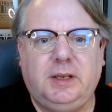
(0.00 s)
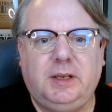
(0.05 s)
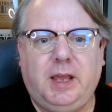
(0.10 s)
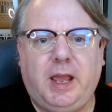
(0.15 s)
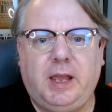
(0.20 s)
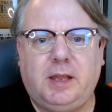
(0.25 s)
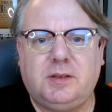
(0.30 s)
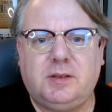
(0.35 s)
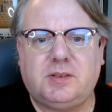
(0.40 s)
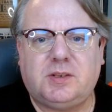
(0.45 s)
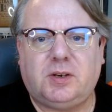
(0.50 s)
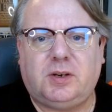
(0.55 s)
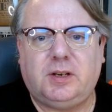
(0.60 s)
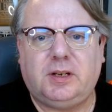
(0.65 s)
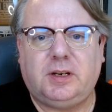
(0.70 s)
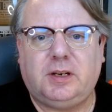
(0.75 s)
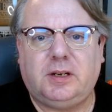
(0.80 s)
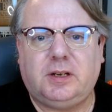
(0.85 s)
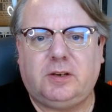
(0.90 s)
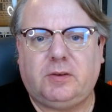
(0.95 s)
and
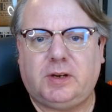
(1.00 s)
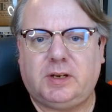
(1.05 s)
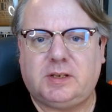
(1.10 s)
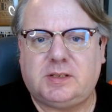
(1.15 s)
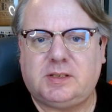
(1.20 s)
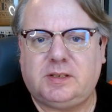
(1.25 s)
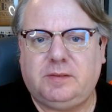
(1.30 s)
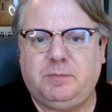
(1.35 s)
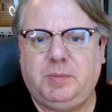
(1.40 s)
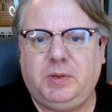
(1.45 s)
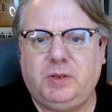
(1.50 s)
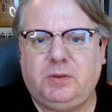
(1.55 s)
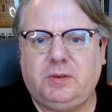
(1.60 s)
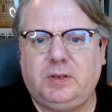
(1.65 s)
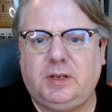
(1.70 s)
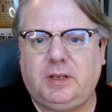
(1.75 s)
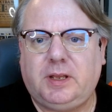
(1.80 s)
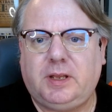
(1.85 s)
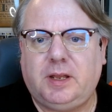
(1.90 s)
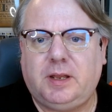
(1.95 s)
started an aggressive
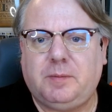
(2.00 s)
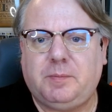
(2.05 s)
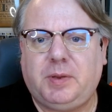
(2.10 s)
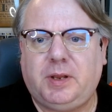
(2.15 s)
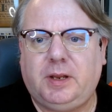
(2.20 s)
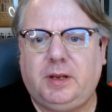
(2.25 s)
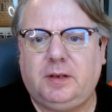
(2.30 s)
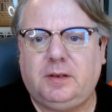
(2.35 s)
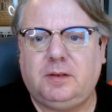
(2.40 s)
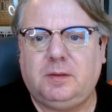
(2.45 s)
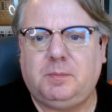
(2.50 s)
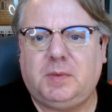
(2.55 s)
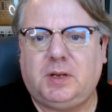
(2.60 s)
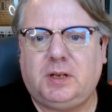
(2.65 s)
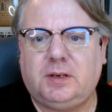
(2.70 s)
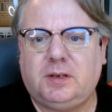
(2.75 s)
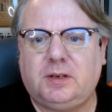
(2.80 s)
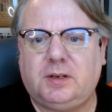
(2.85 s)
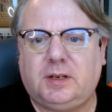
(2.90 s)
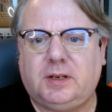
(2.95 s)
building campaign to
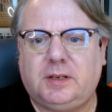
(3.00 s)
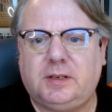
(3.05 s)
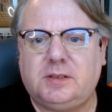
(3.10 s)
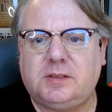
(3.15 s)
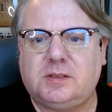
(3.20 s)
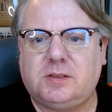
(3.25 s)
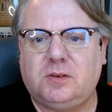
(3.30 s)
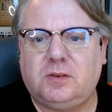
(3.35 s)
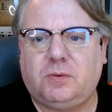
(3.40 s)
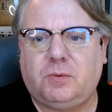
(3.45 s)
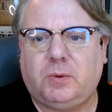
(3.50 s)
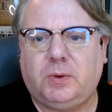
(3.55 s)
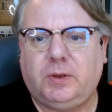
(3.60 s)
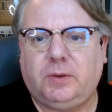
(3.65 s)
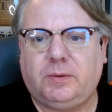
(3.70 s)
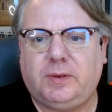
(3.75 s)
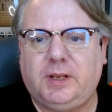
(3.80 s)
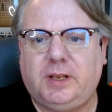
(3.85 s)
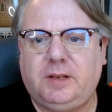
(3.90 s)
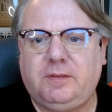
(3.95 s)
modernize the
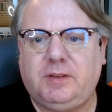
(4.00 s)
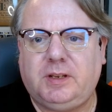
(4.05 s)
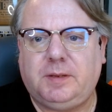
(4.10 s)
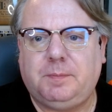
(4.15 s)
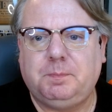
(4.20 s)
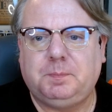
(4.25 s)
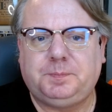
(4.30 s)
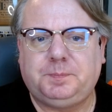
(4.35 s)
Royal Navy.